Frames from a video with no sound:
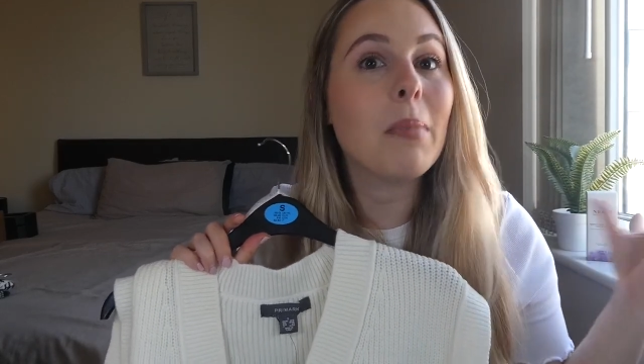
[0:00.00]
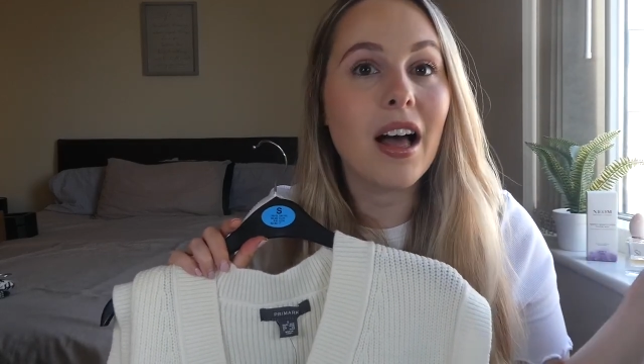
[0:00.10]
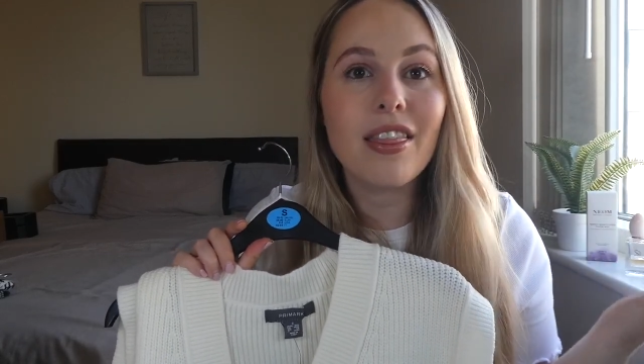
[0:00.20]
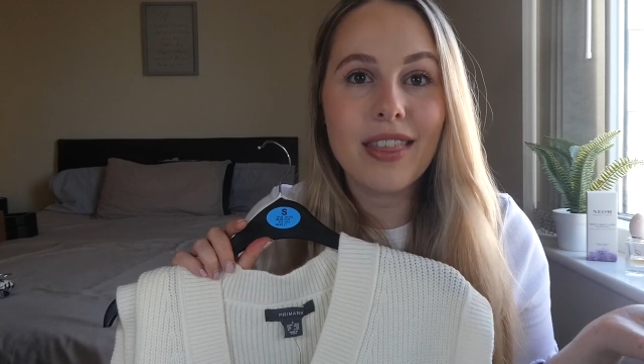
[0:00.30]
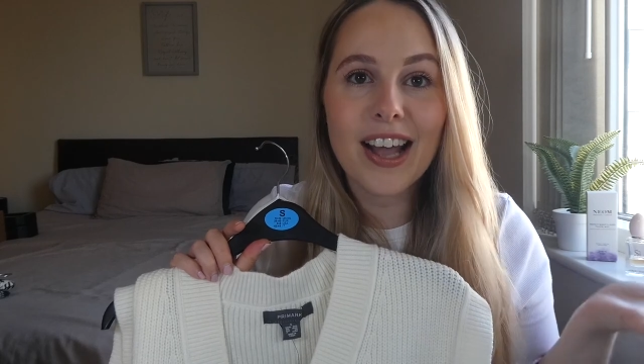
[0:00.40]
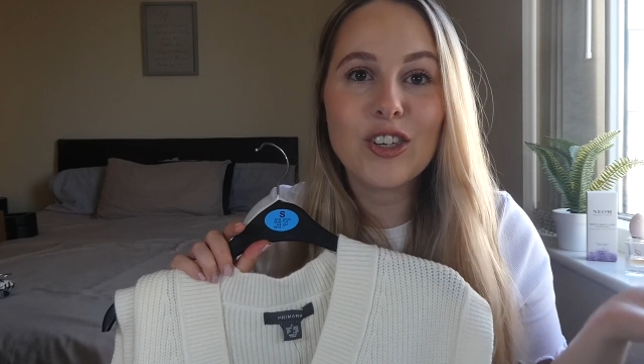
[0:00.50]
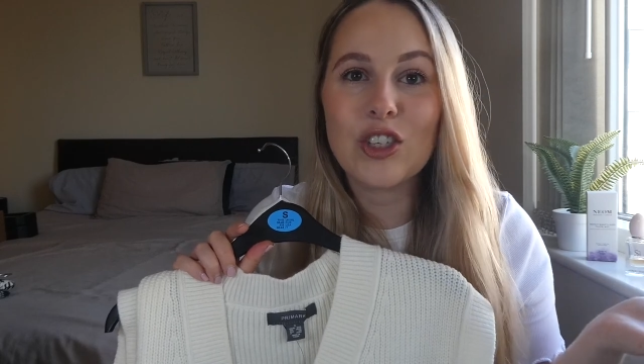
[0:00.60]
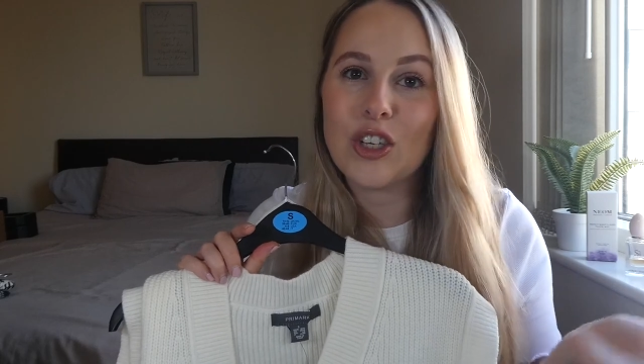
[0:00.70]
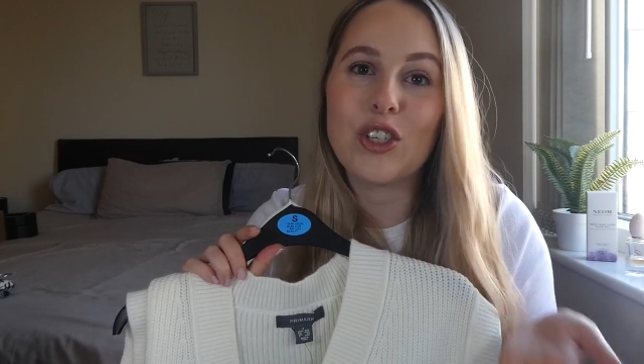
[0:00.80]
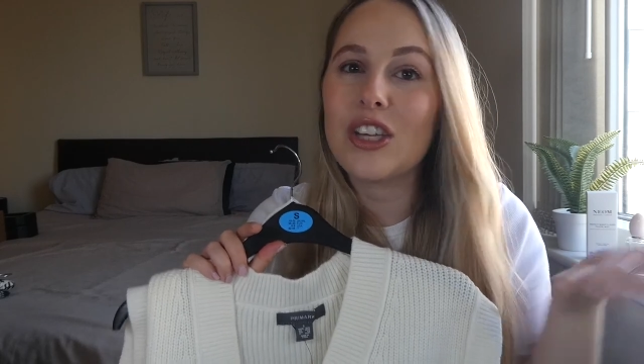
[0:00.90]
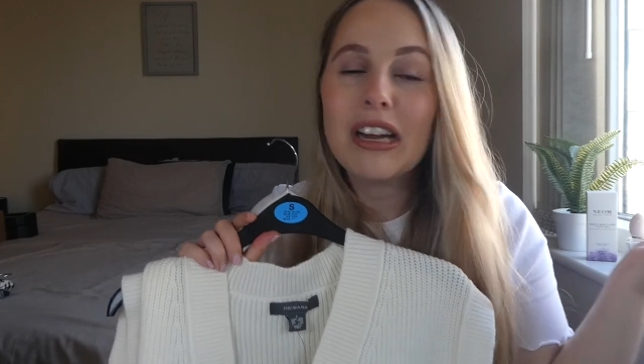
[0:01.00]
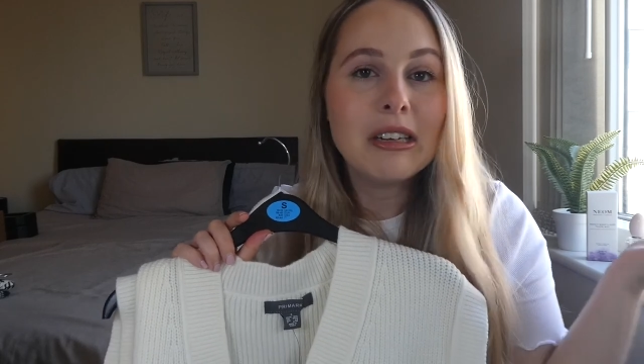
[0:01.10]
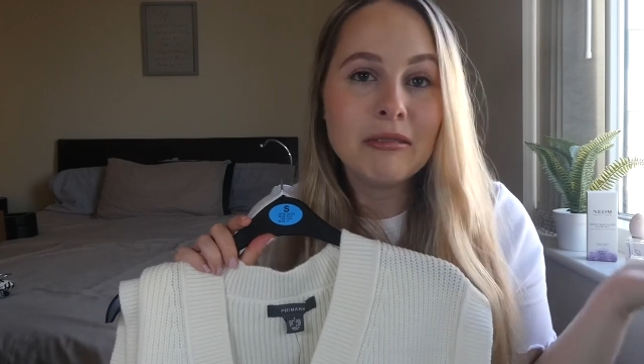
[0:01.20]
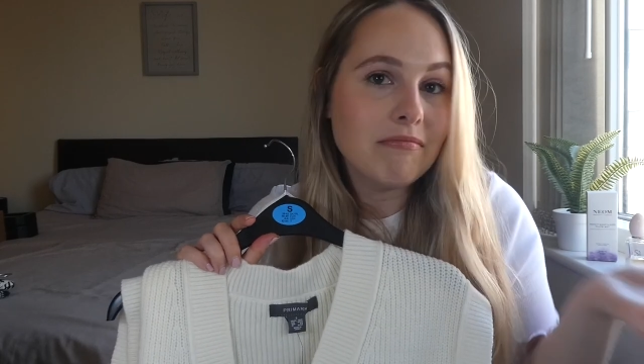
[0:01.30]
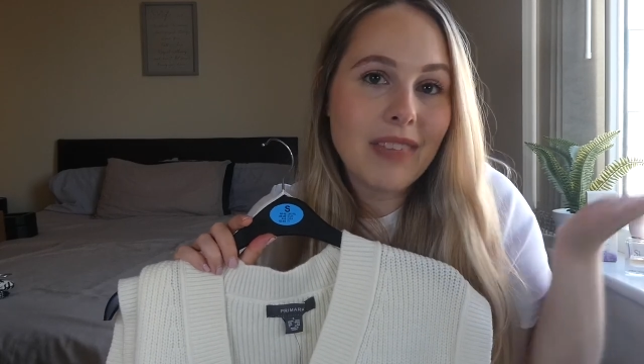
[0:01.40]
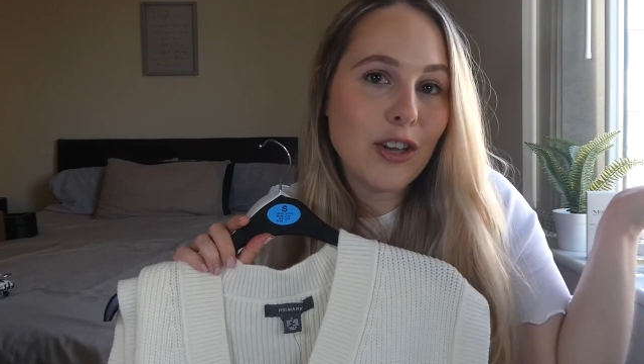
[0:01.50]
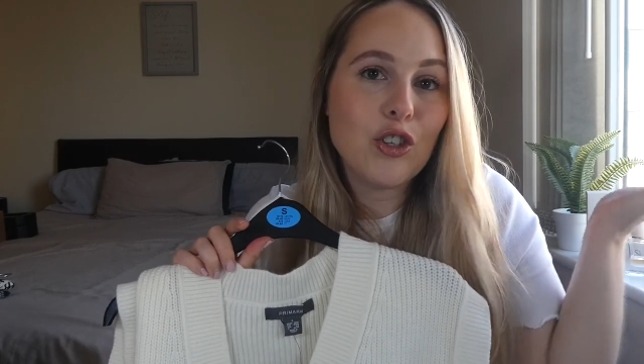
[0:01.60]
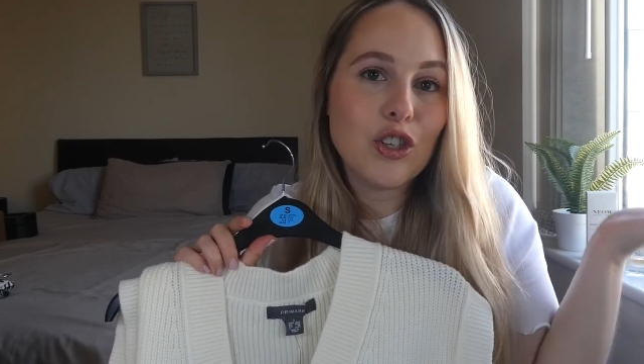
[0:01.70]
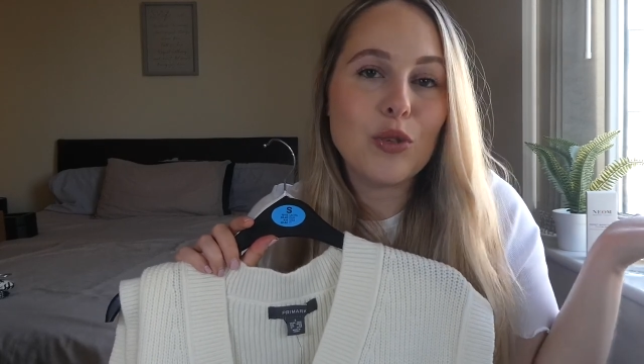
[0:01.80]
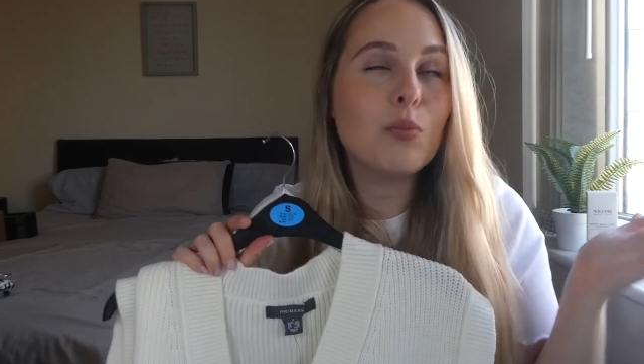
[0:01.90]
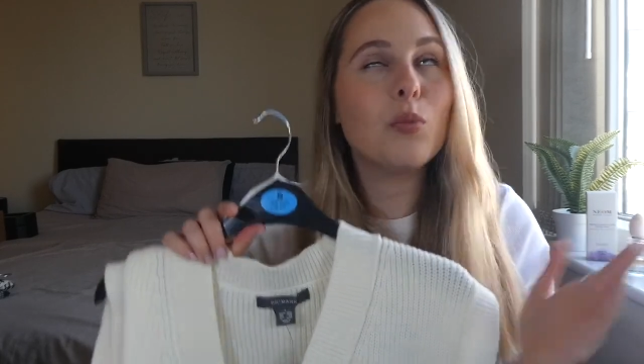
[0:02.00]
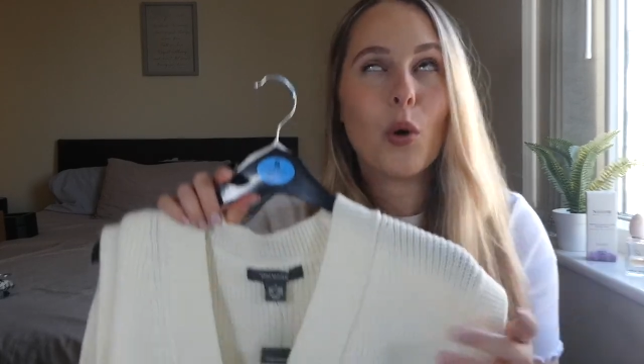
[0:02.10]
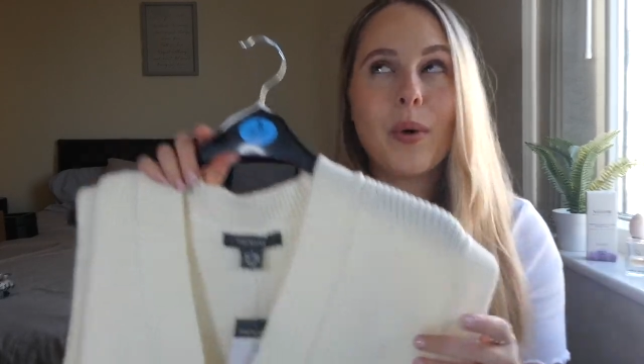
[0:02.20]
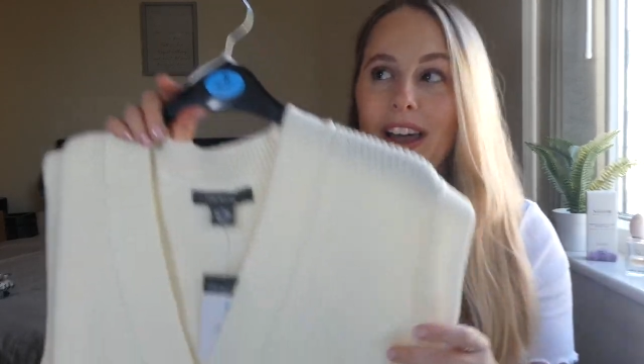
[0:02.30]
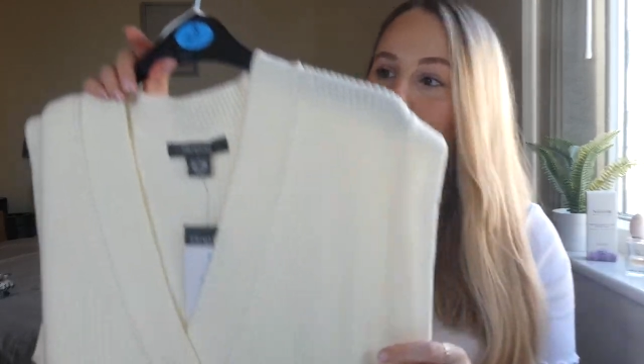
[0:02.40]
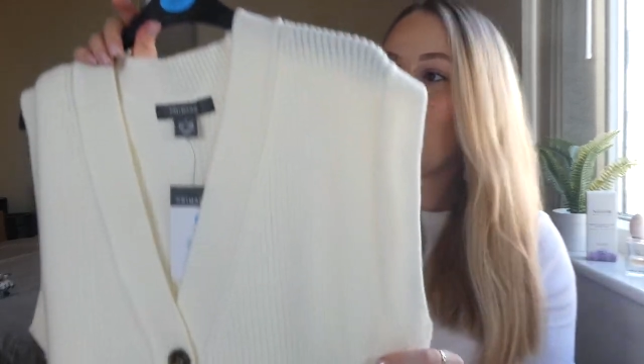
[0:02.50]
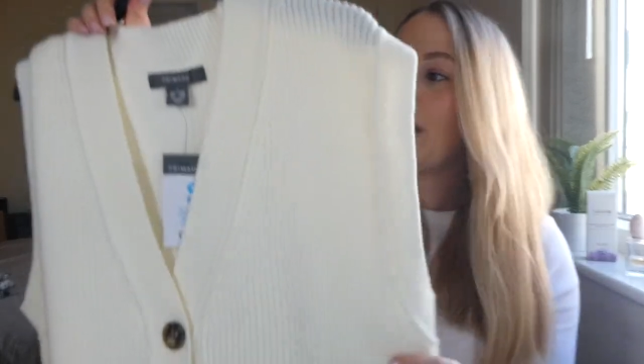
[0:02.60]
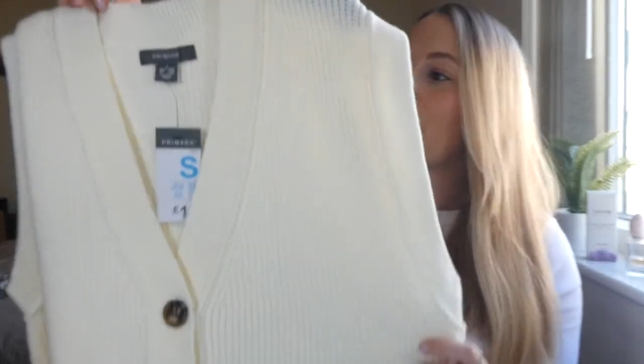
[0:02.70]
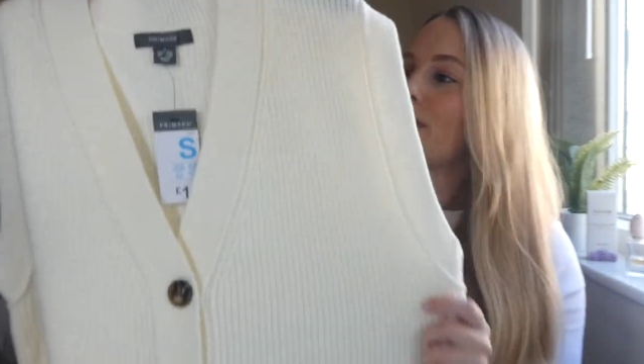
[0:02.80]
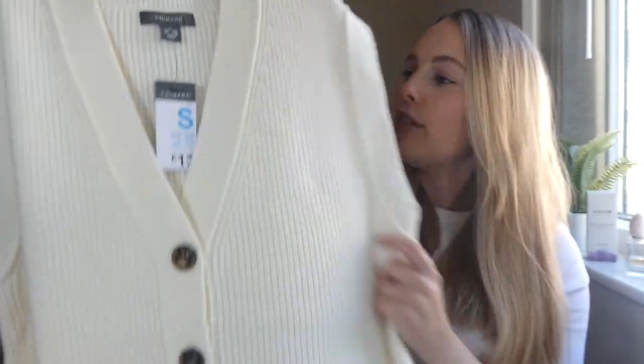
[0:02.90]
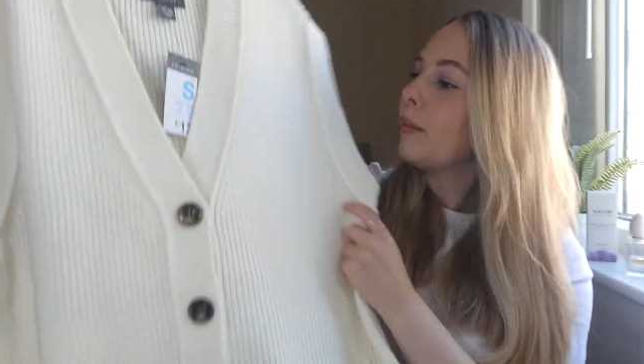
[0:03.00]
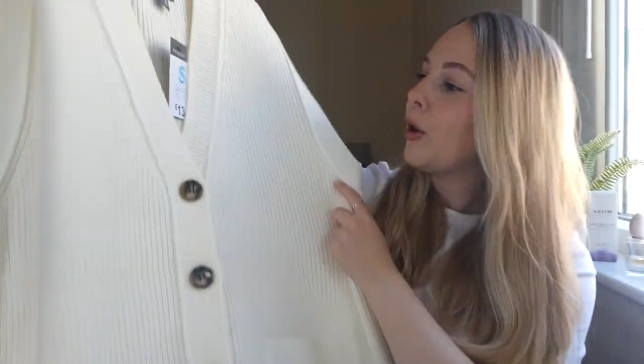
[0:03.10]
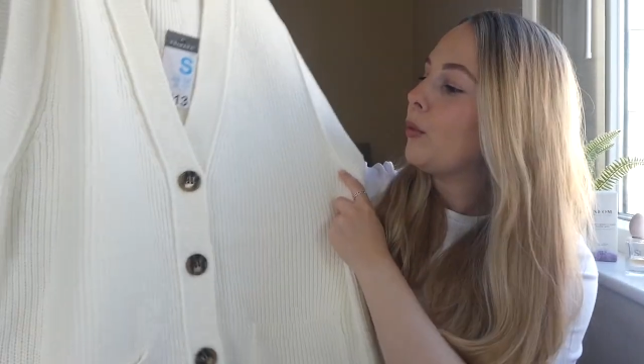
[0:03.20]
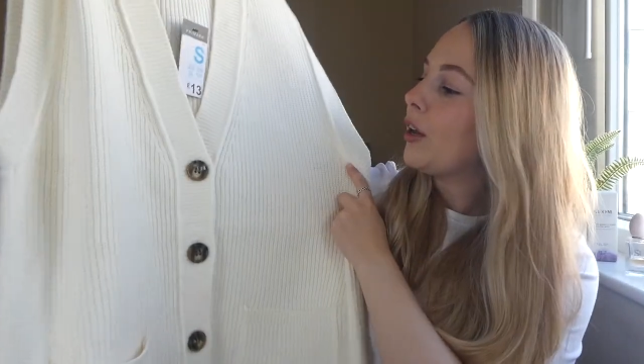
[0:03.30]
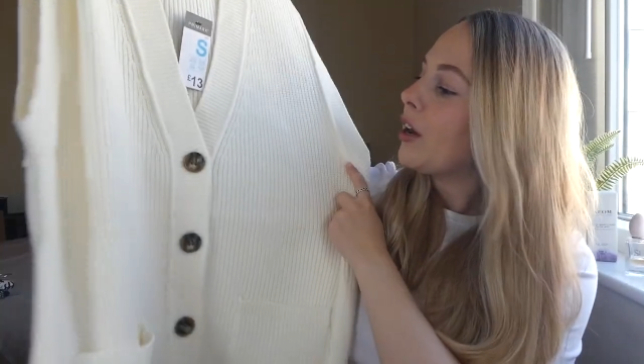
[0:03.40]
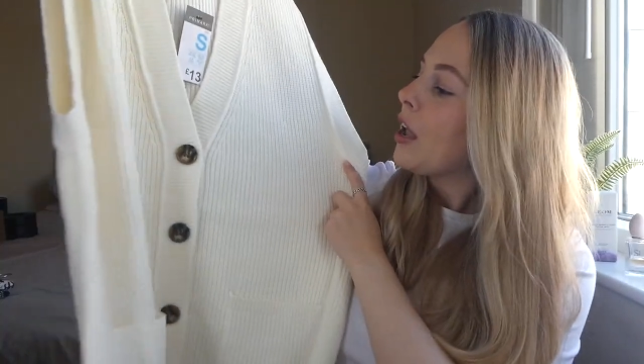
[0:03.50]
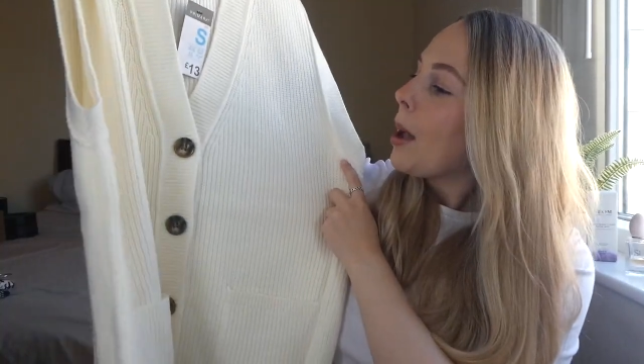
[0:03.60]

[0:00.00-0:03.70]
but that's just what we're going with at the moment.